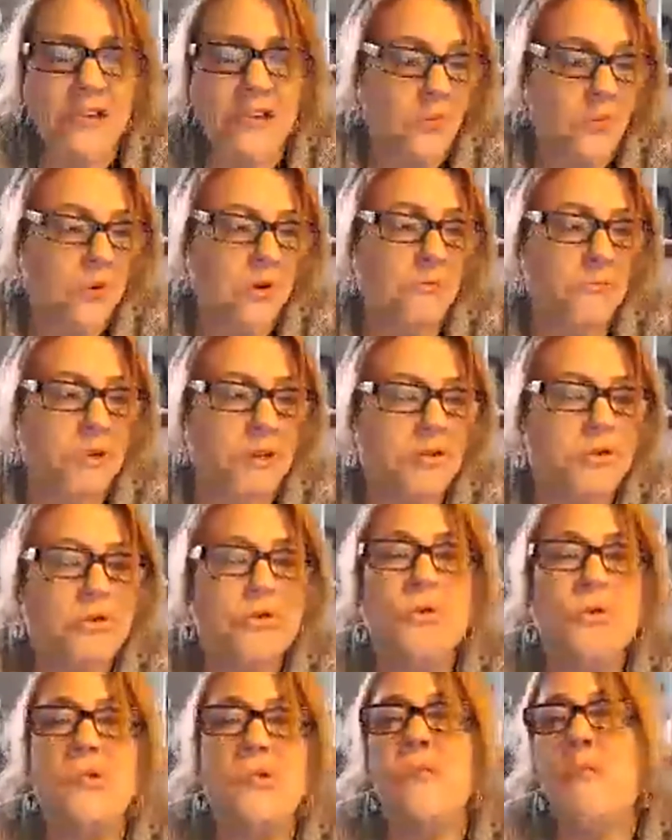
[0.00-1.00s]
I wouldn't be
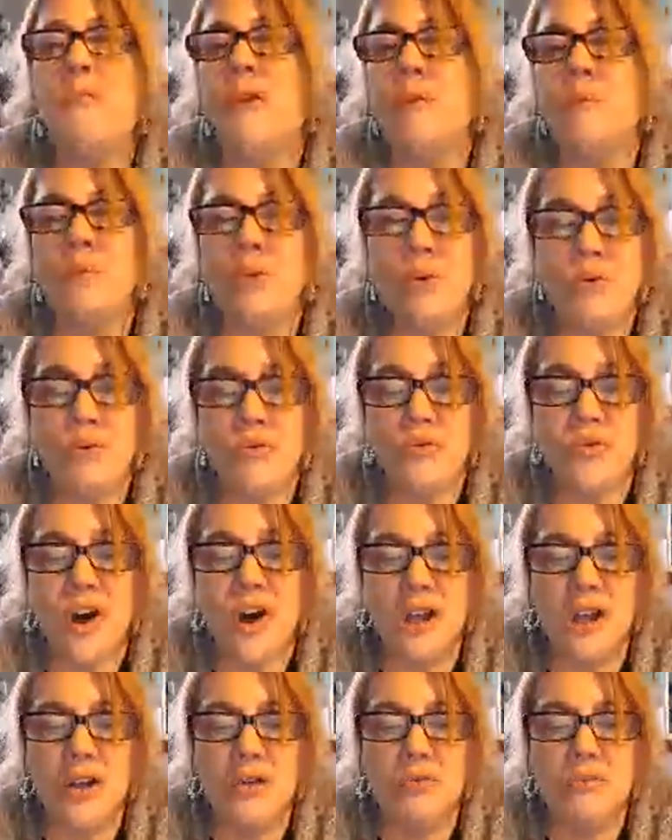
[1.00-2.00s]
true to the people who
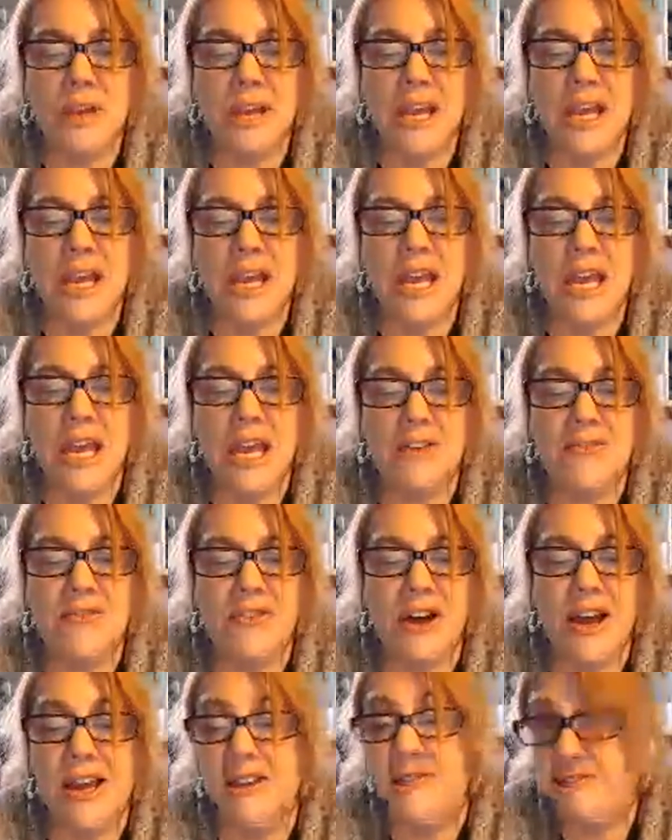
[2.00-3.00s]
follow me if
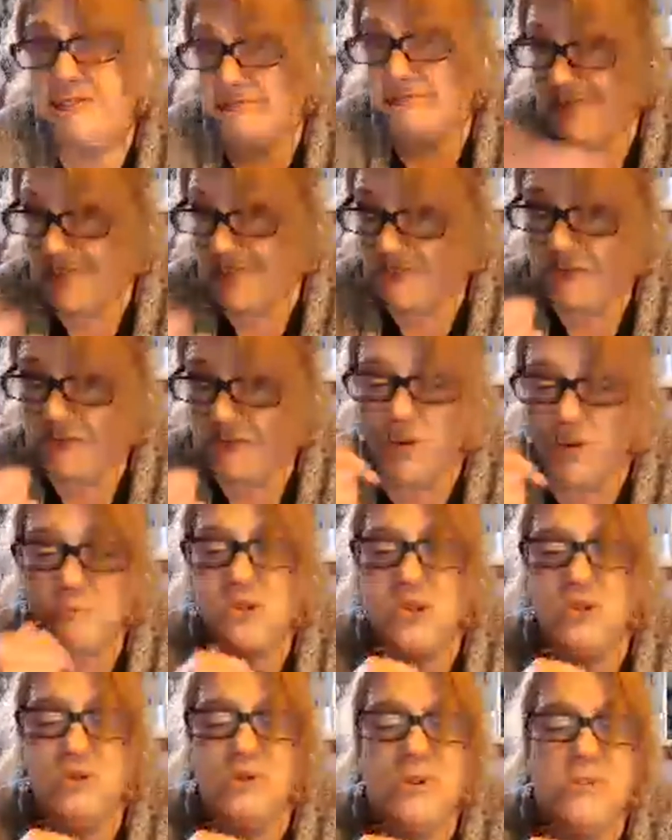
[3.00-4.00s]
I informed
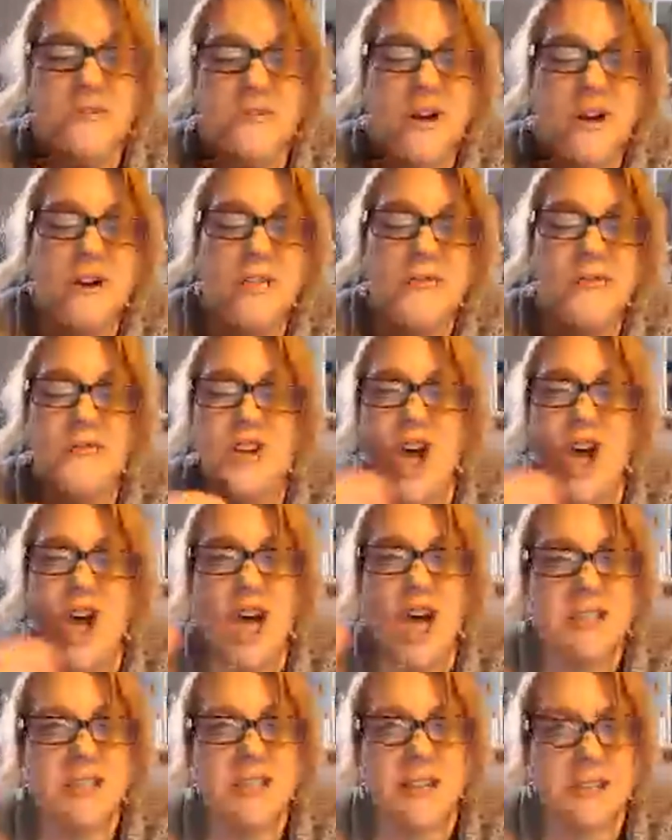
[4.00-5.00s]
you of
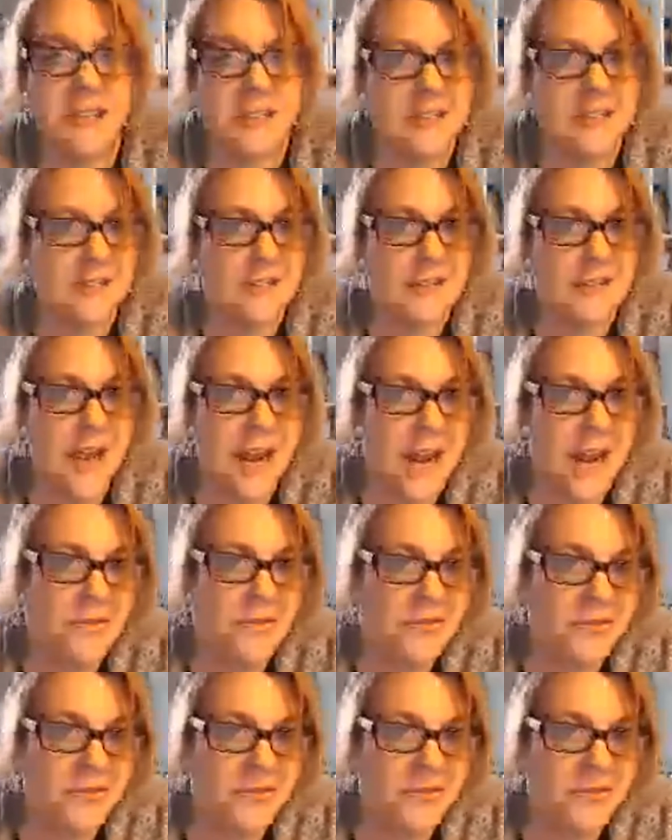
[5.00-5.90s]
nonsense and